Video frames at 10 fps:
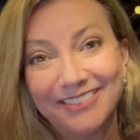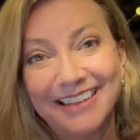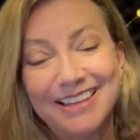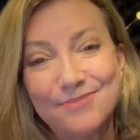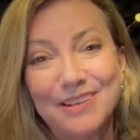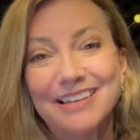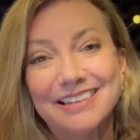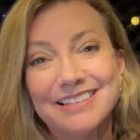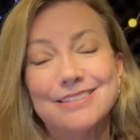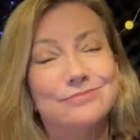again
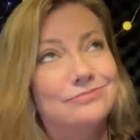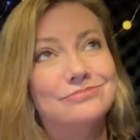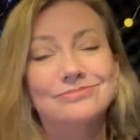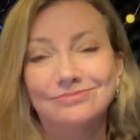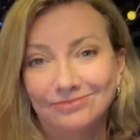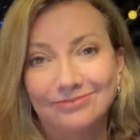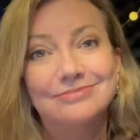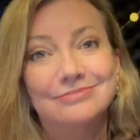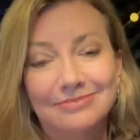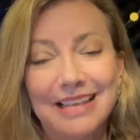because
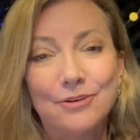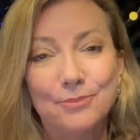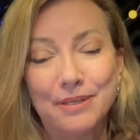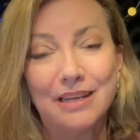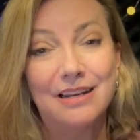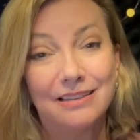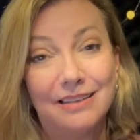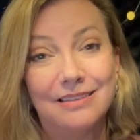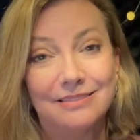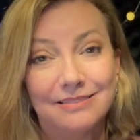that would be a
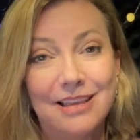highlight.